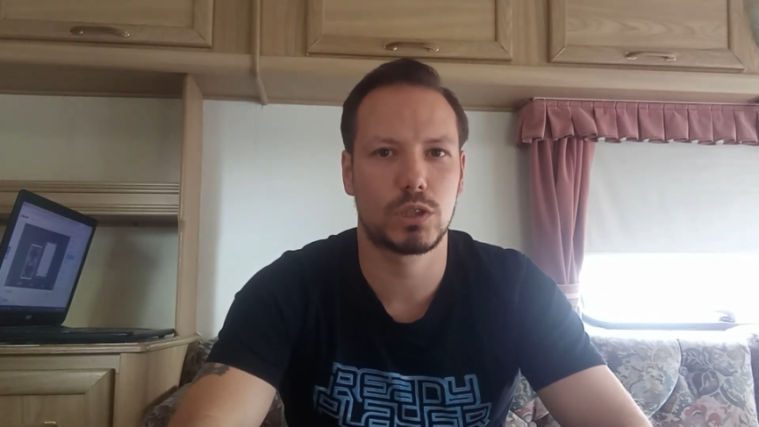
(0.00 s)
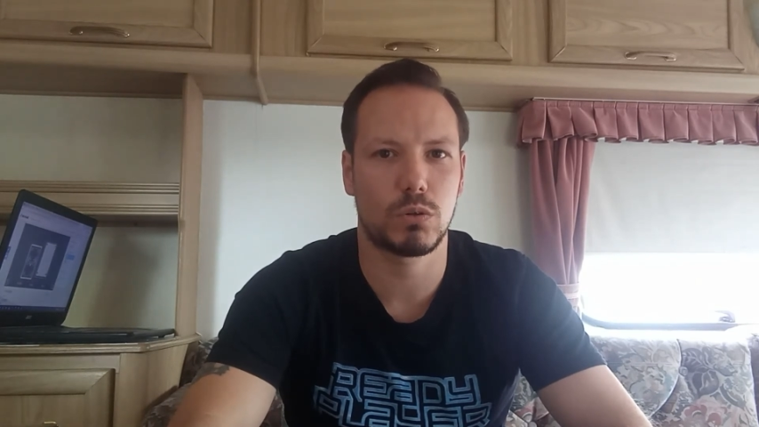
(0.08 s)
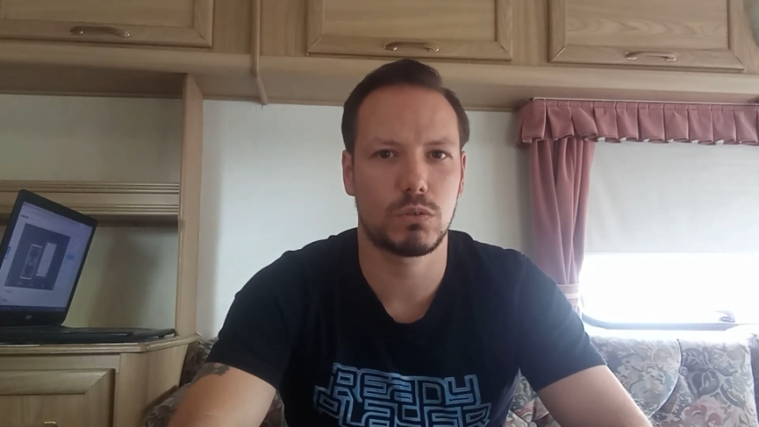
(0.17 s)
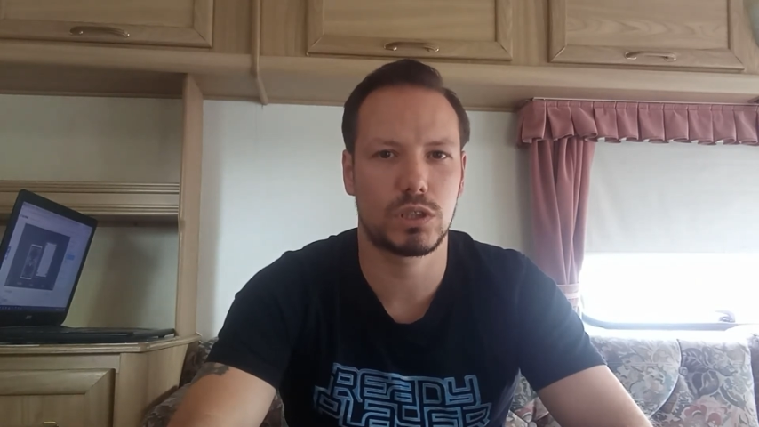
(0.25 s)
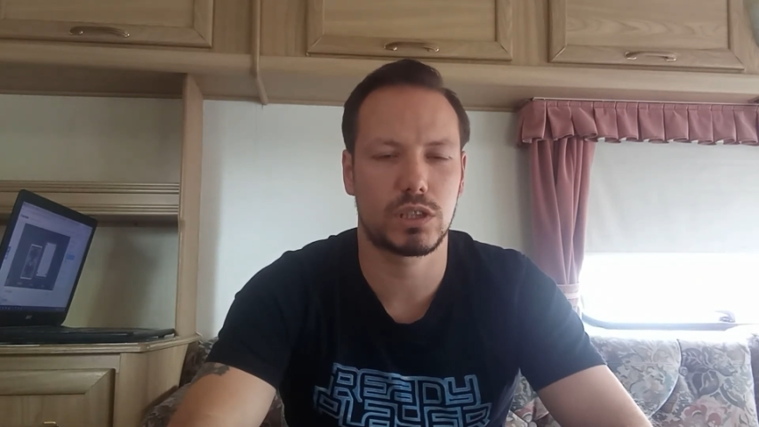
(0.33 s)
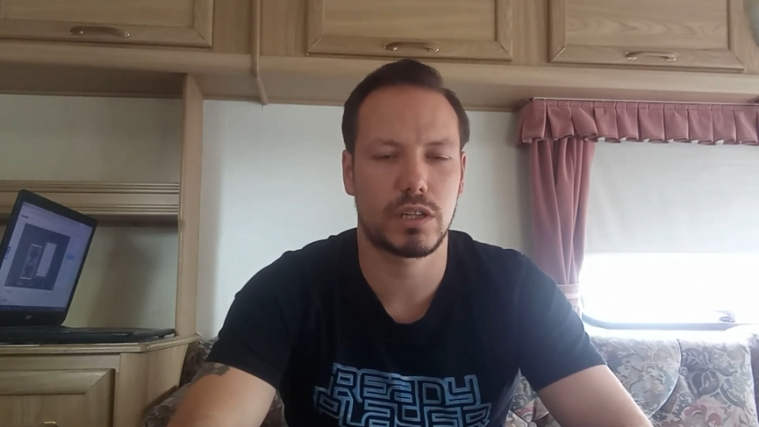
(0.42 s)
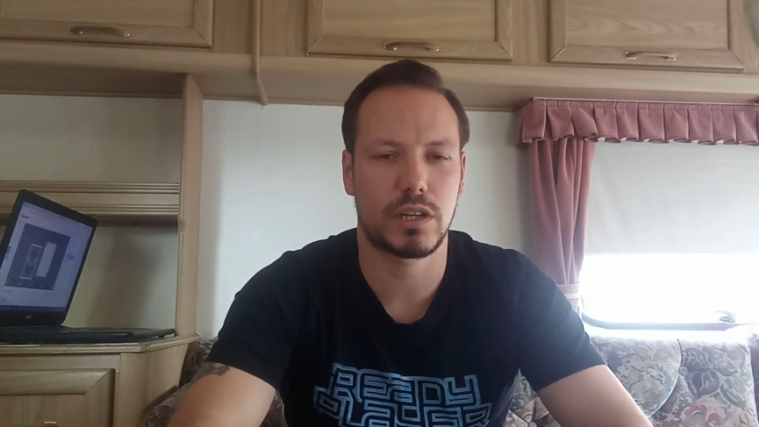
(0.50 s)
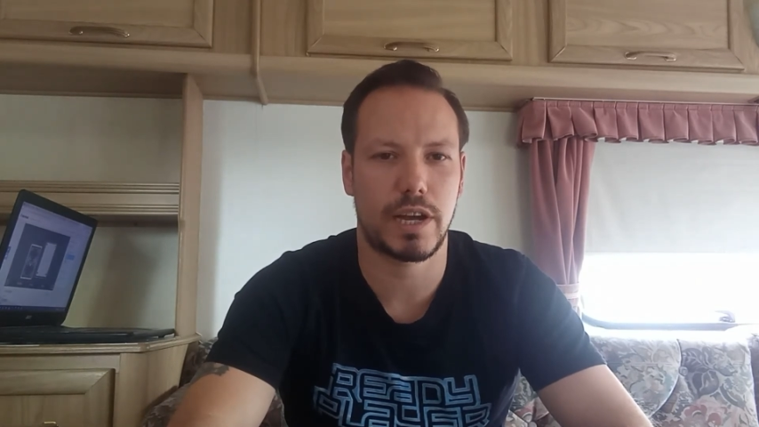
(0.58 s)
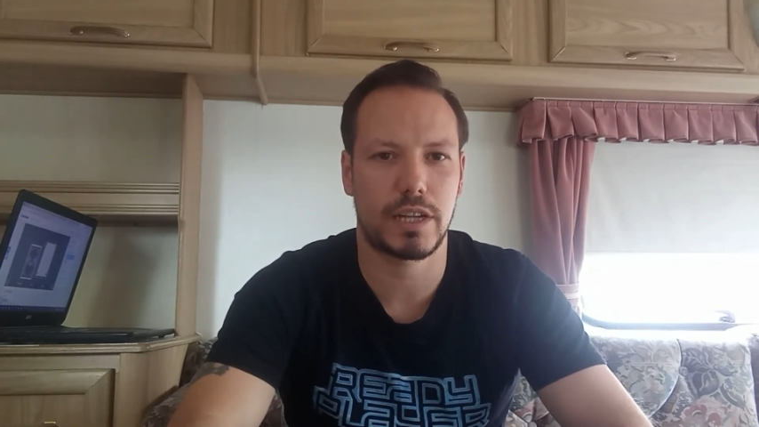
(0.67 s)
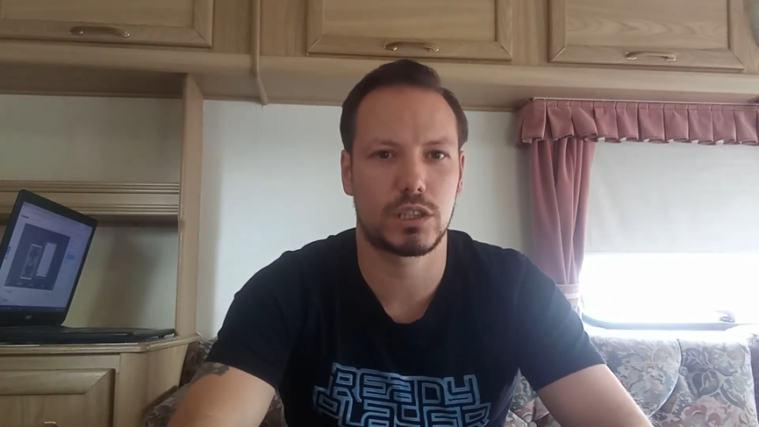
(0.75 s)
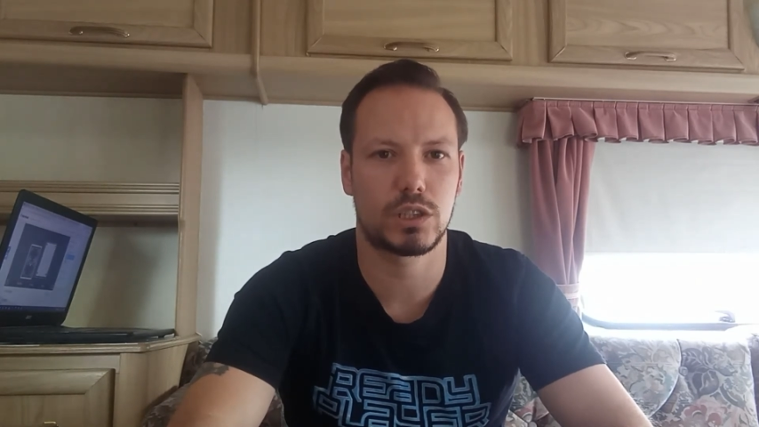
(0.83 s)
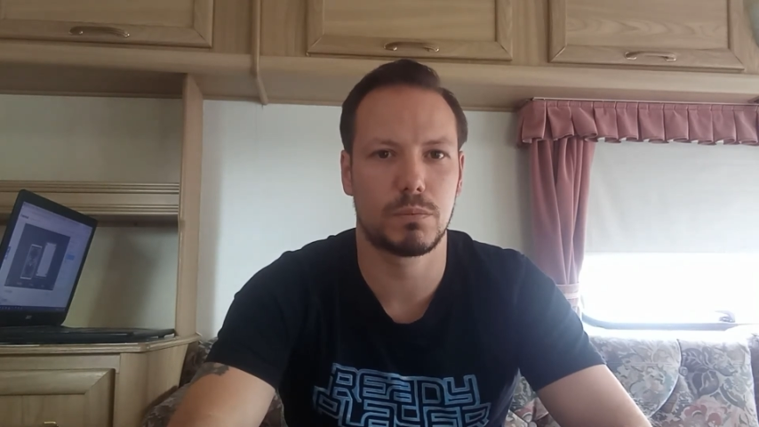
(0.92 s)
songs
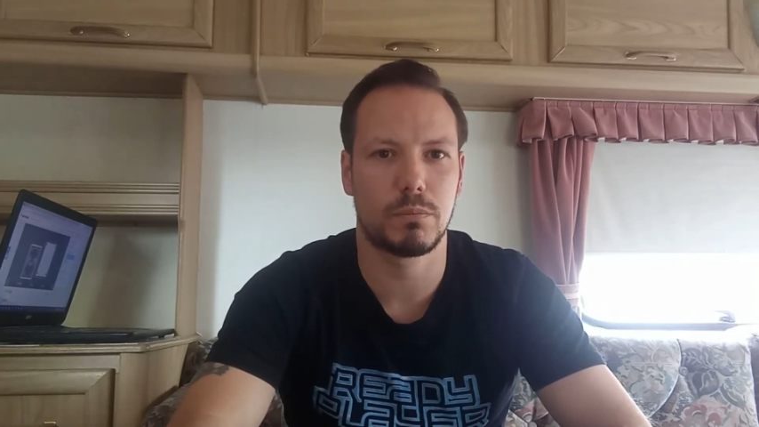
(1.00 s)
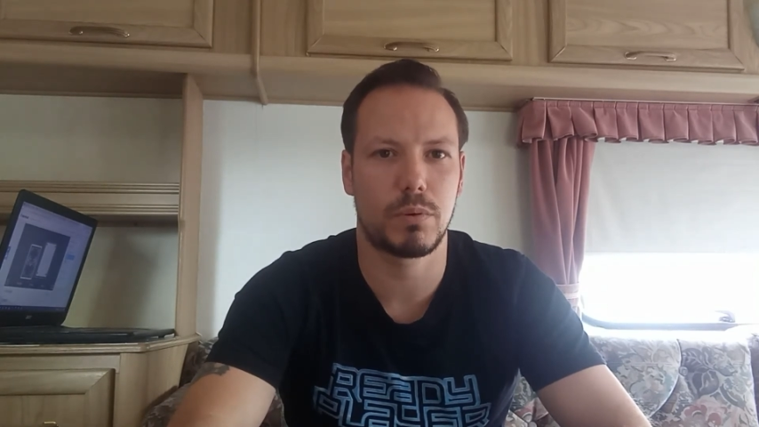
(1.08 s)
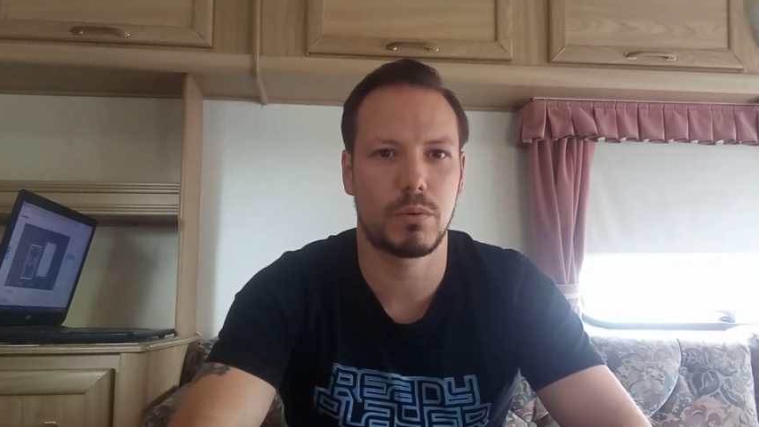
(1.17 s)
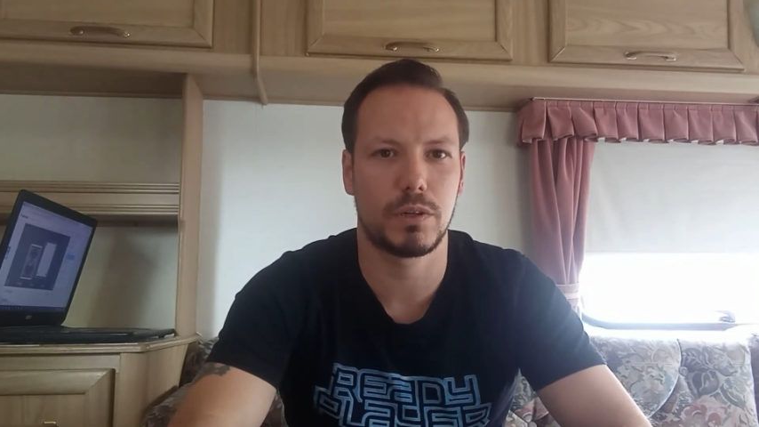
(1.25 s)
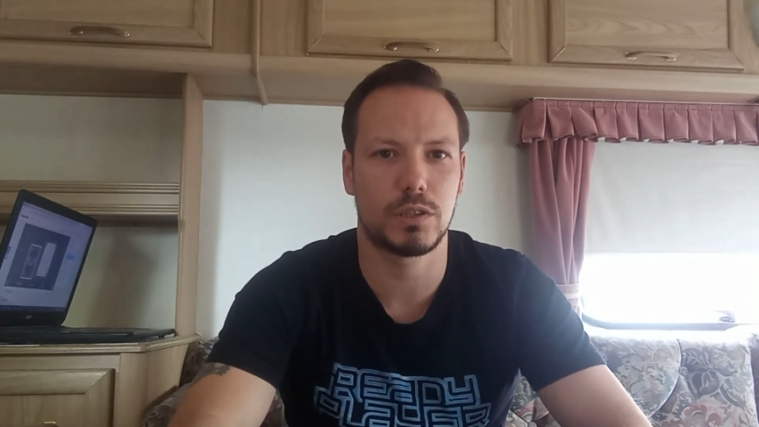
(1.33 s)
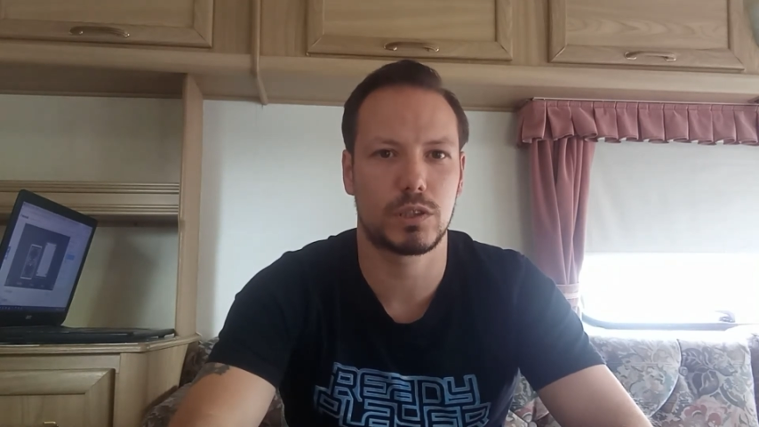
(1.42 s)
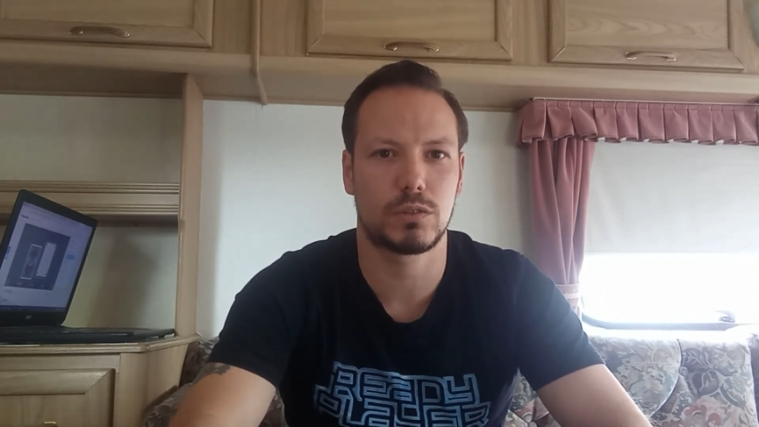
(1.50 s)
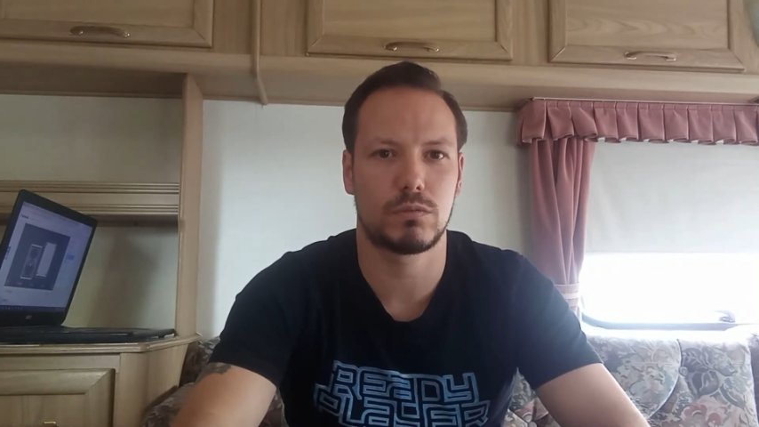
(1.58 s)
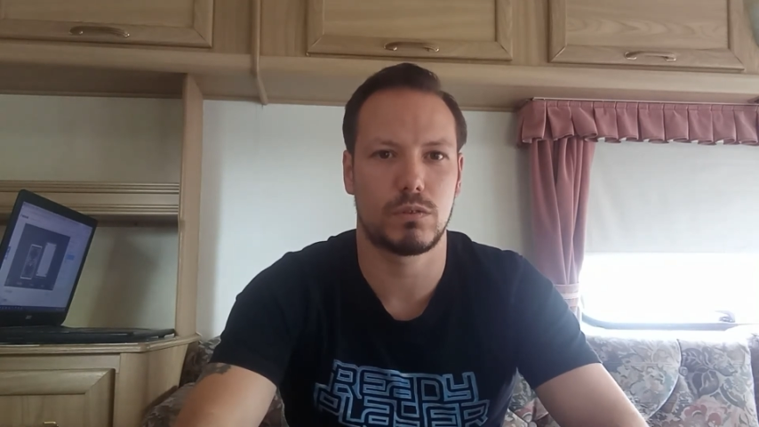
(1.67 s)
at some point,